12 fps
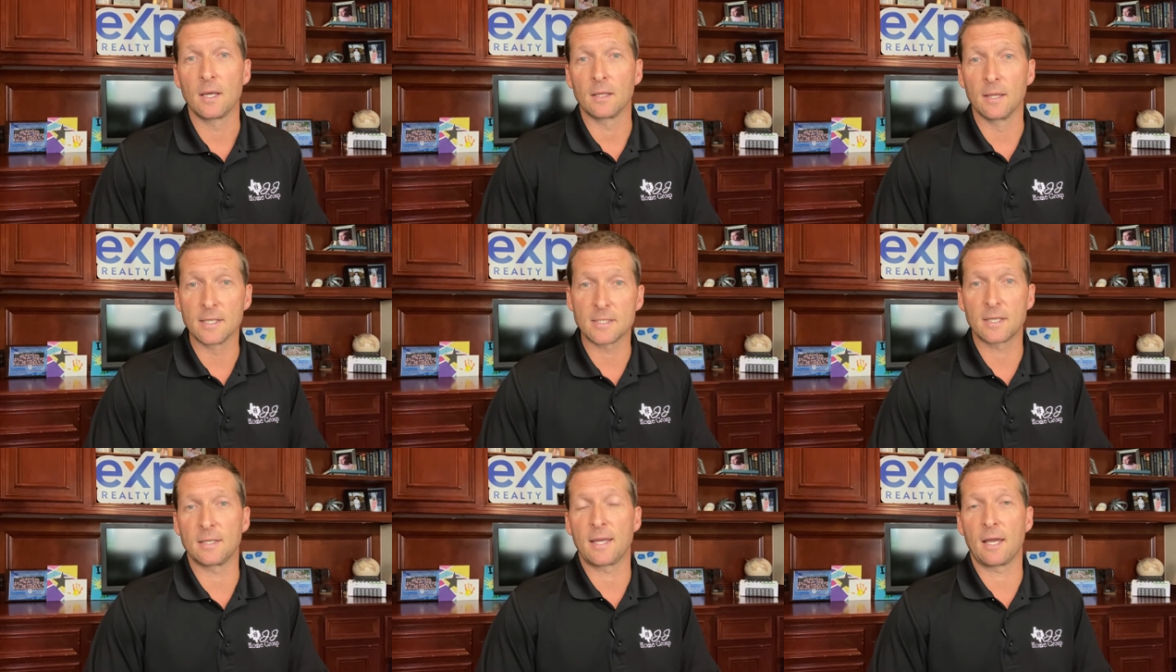Let's
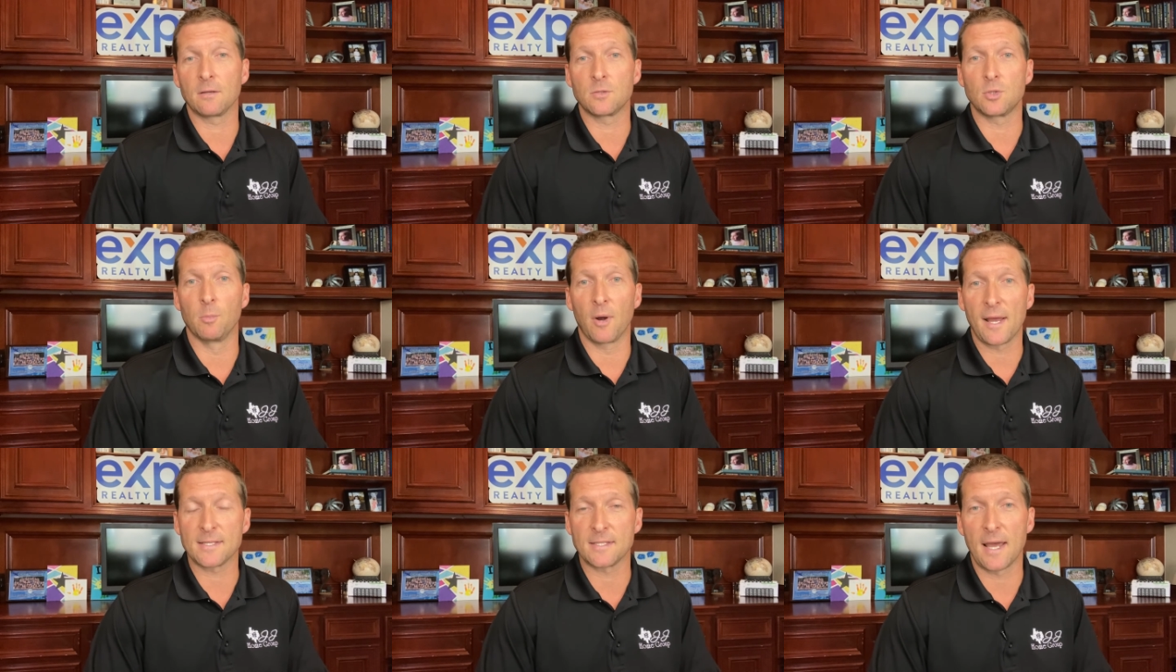get down to
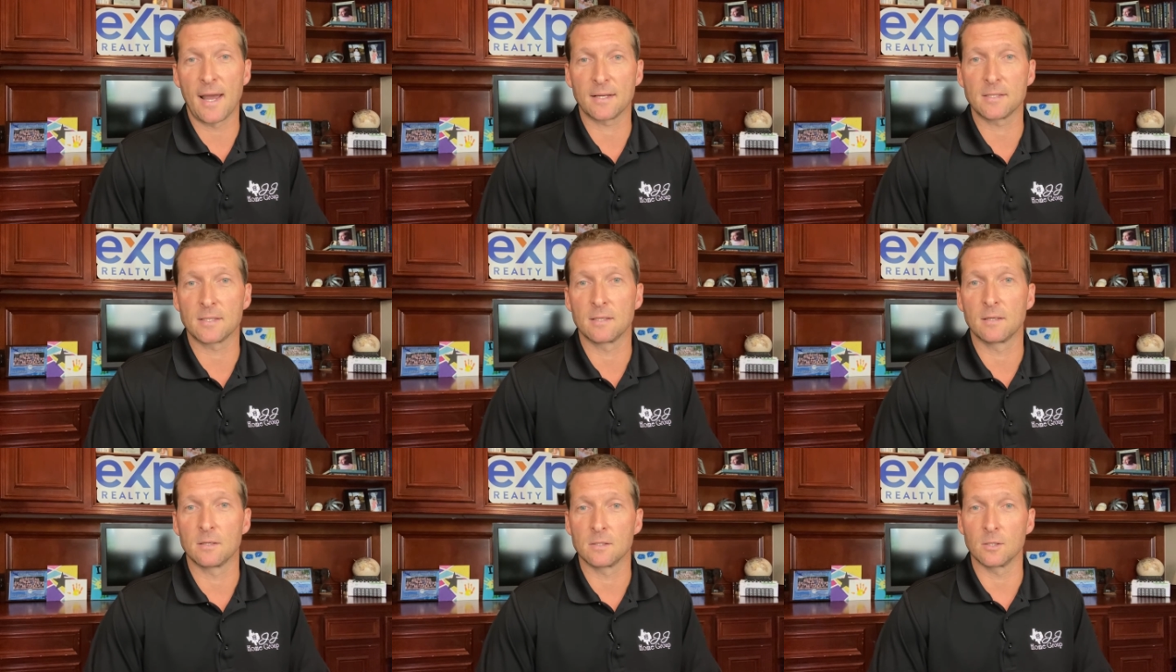brass tacks.
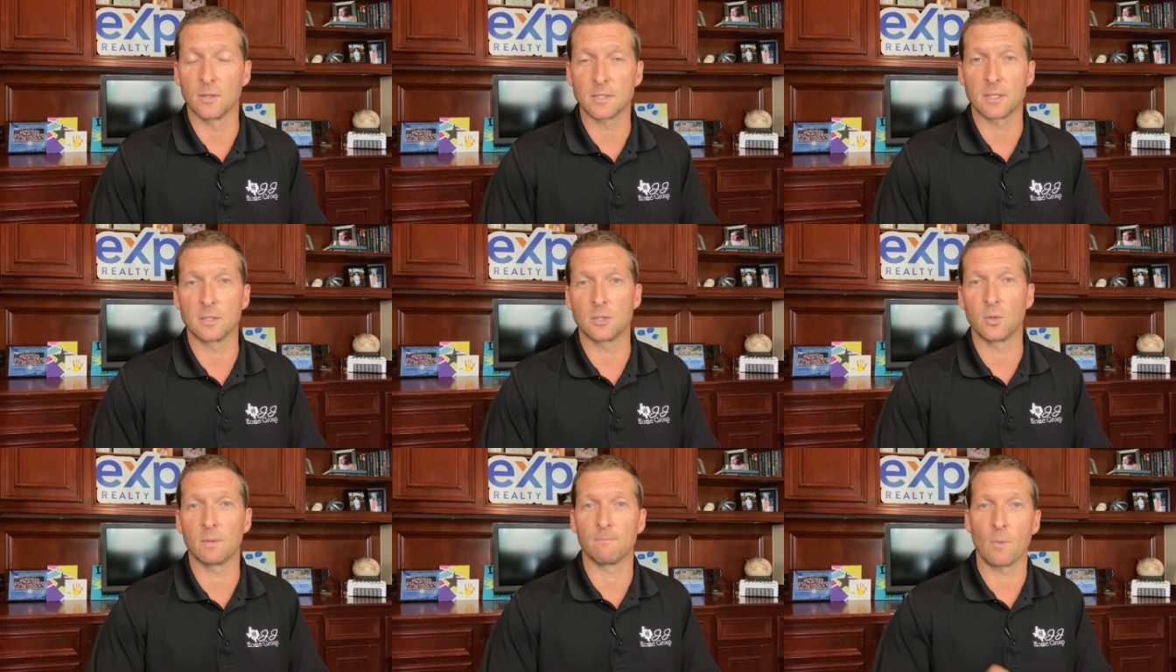So let's get
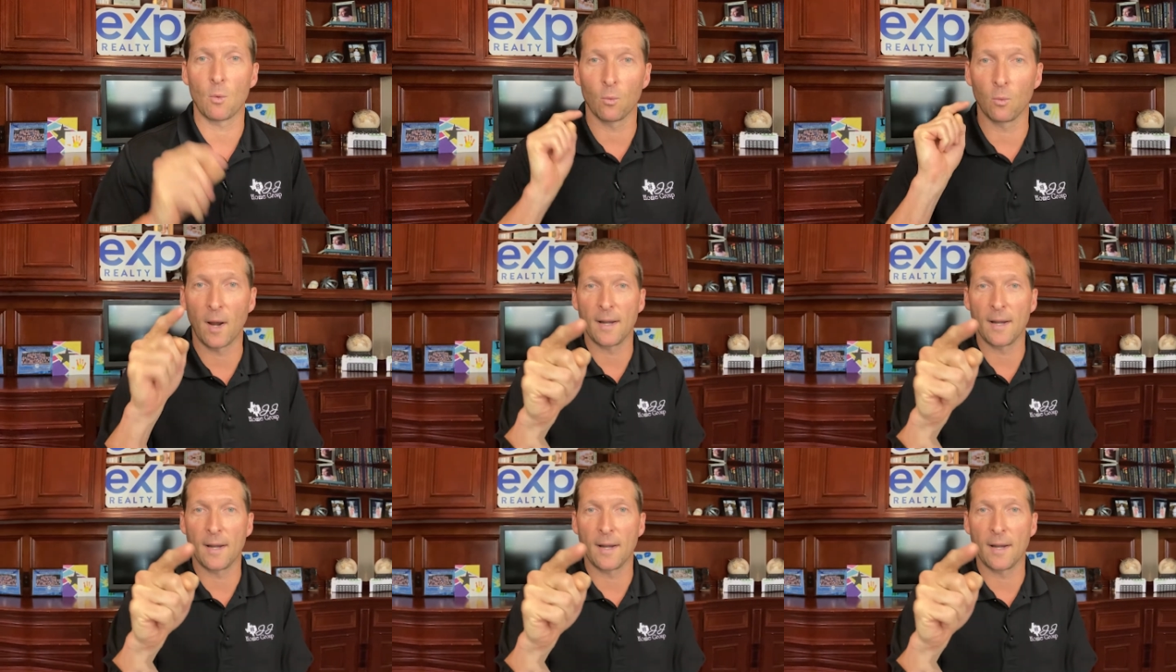to it right